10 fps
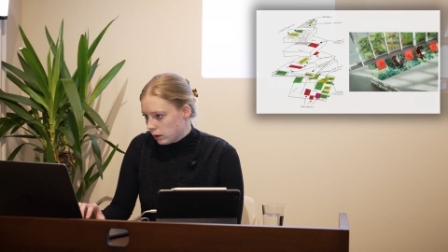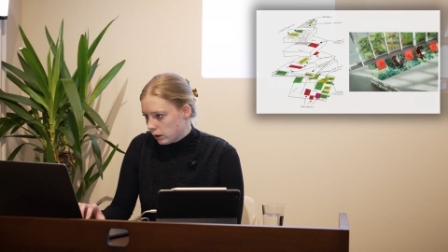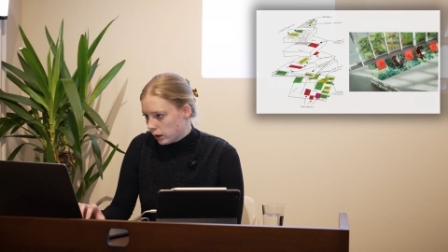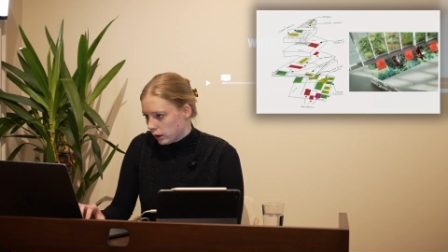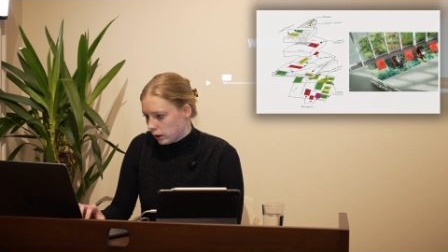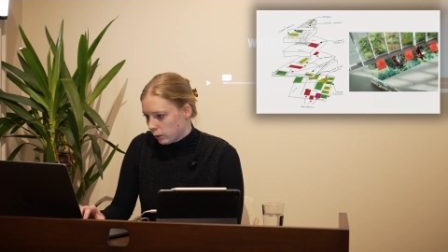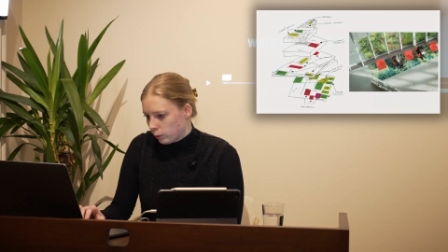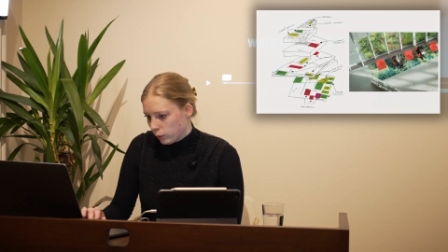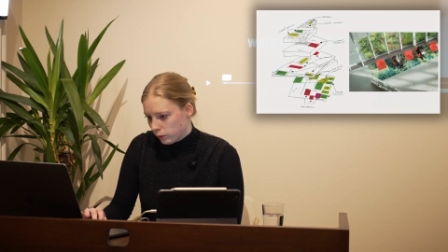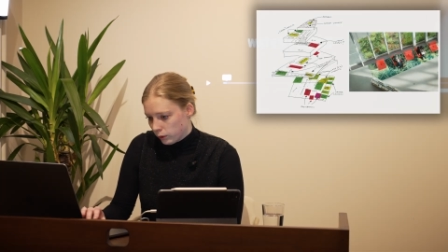their
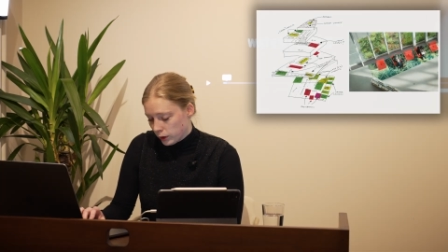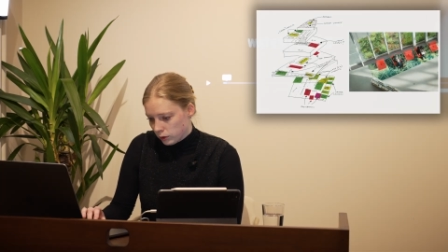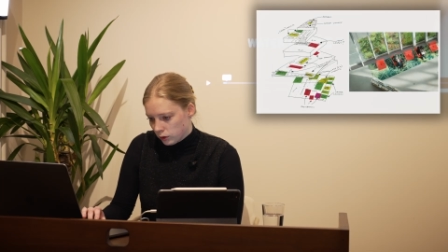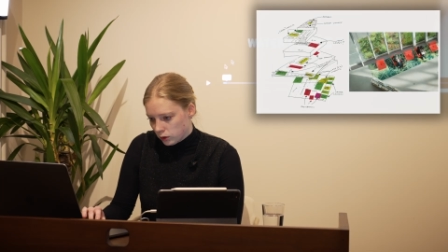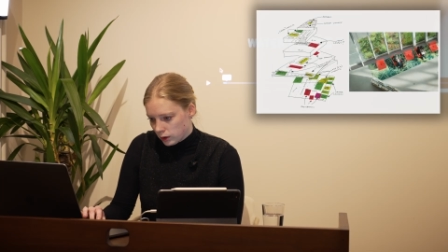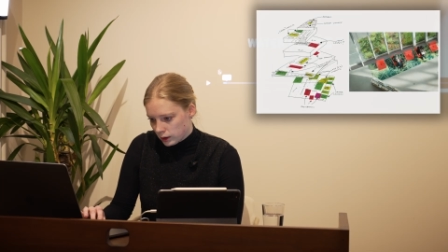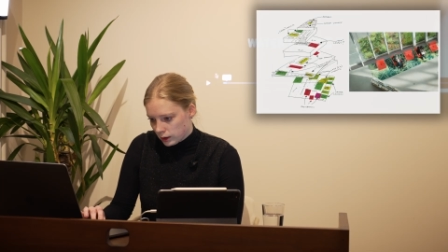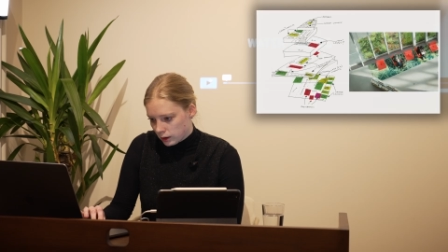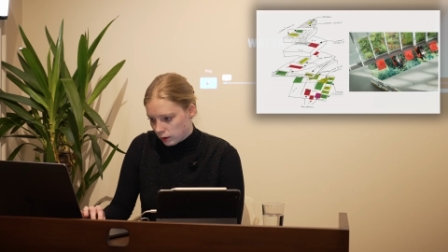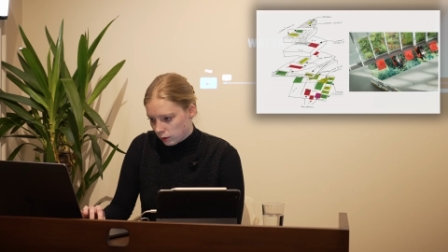approach, this
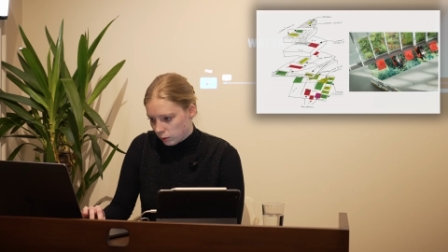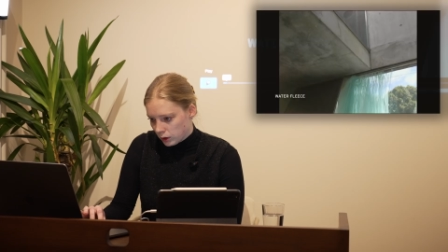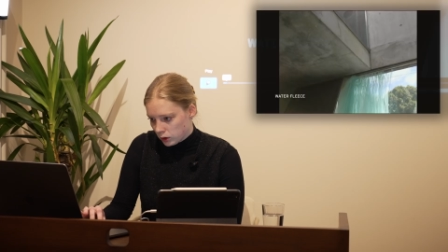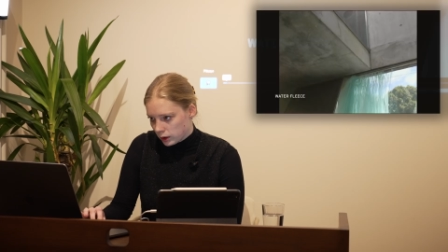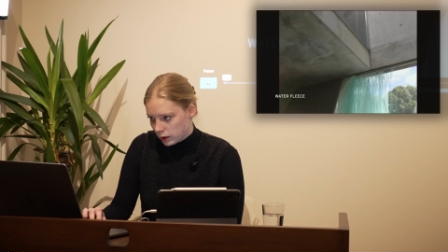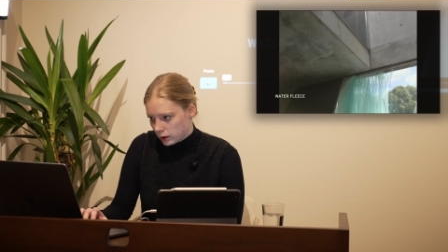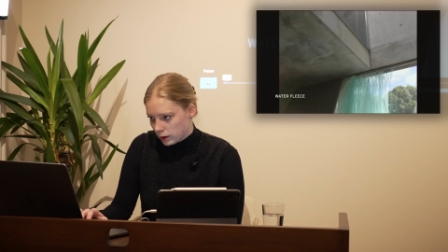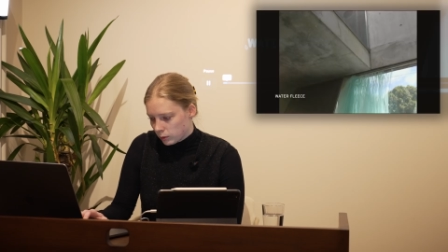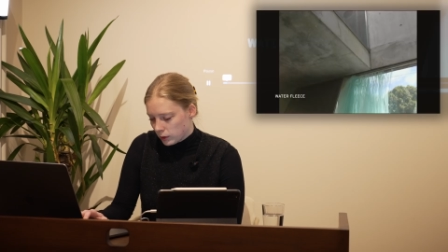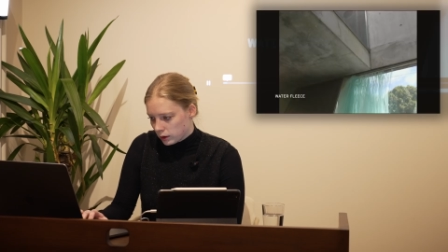is another project, this
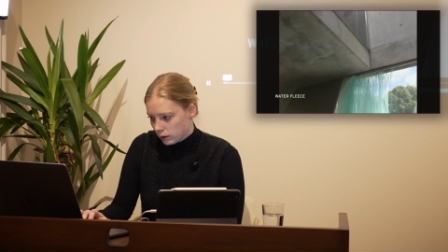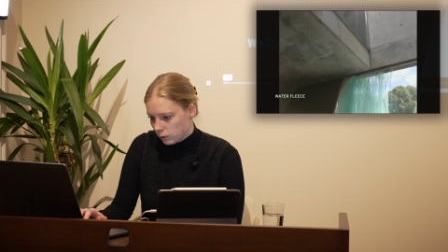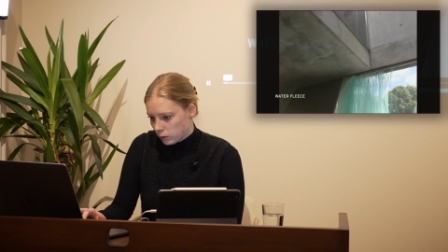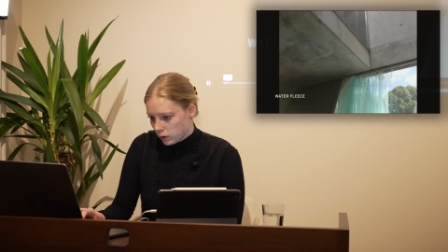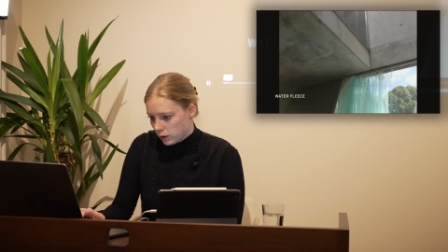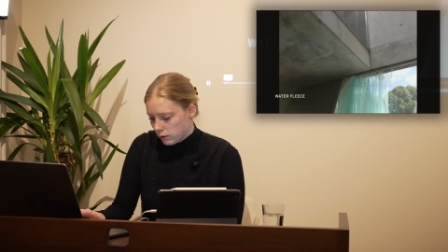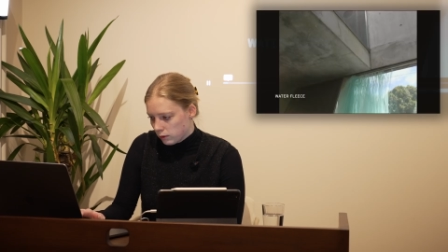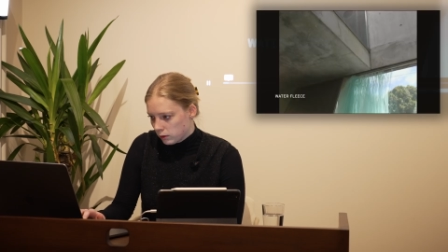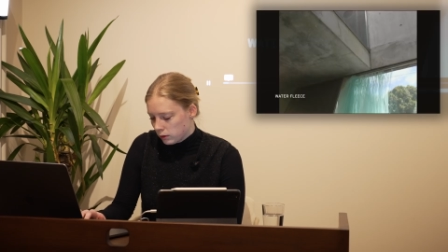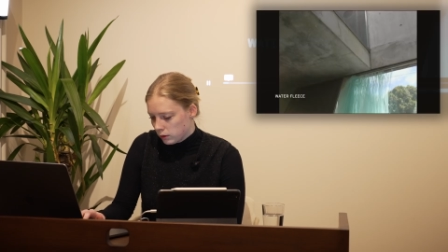is Maison en Bordeaux.